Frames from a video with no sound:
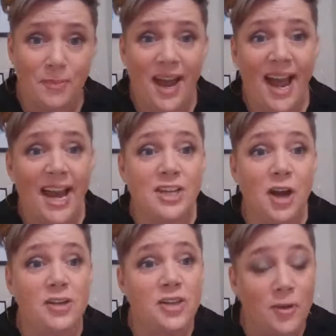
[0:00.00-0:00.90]
the page.
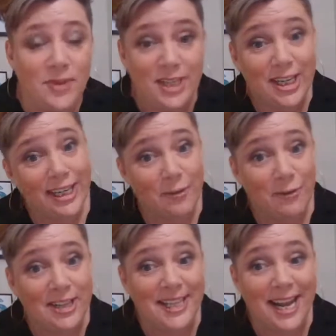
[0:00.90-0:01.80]
I don't particularly
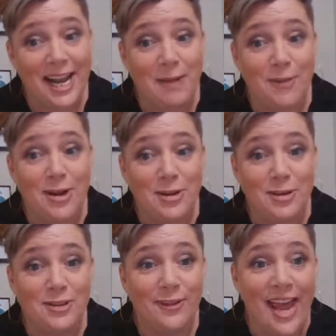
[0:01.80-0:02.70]
want to see it in my
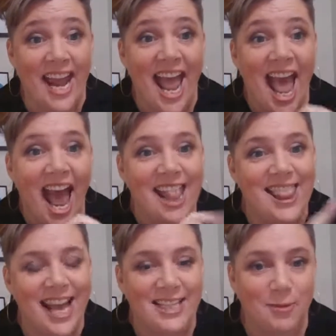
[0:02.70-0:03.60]
newsfeed.
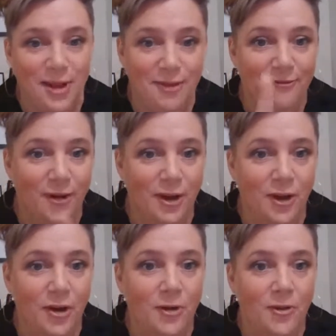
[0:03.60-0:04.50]
And that's where the
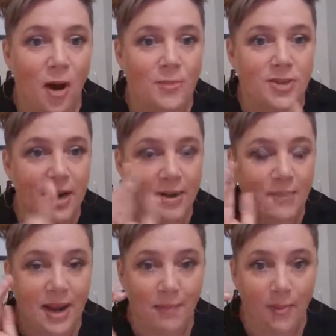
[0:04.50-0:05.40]
follow option had
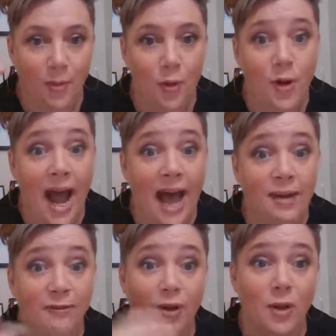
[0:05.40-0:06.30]
been. People could
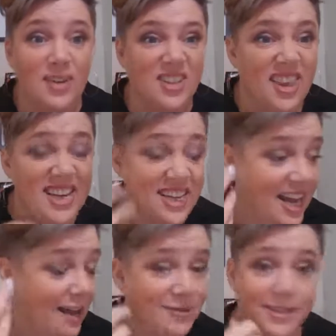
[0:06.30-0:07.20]
unfollow it so they didn't
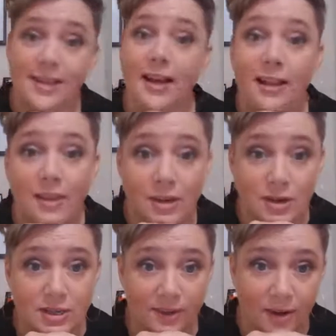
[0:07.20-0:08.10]
have to see it in their
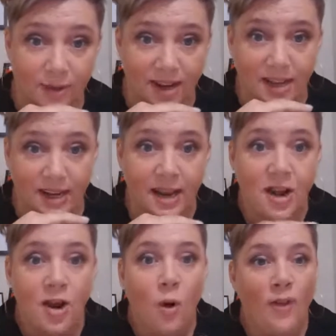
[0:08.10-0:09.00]
newsfeed regularly,
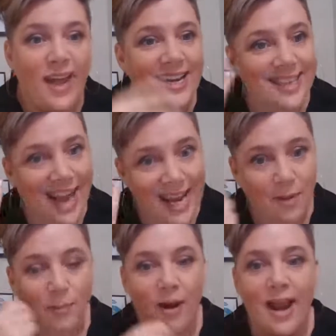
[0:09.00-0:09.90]
or they could take
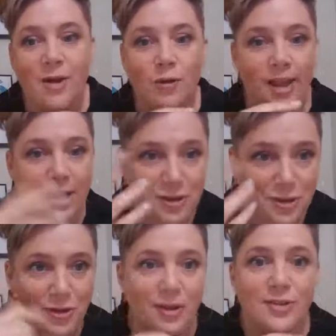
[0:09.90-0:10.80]
a break, or they could
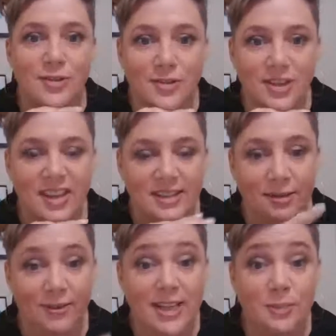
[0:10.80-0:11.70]
do those sorts of things.
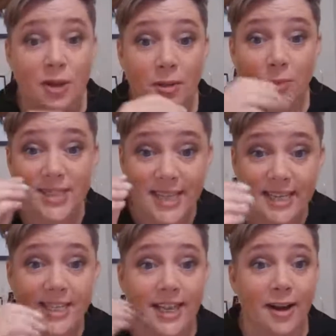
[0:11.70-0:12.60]
And Facebook had
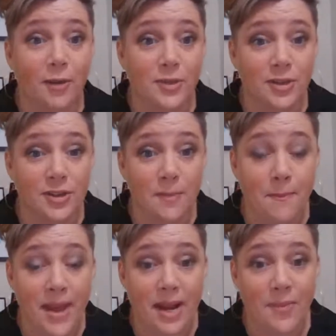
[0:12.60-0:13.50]
presented that option to
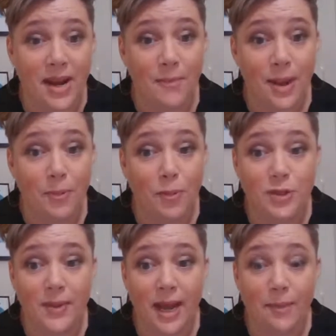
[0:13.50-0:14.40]
many, many people
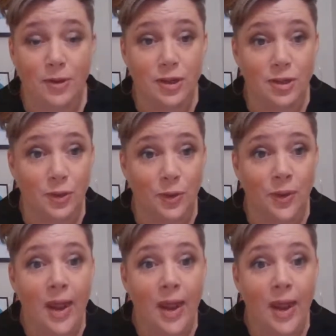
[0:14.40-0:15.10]
to be able to do.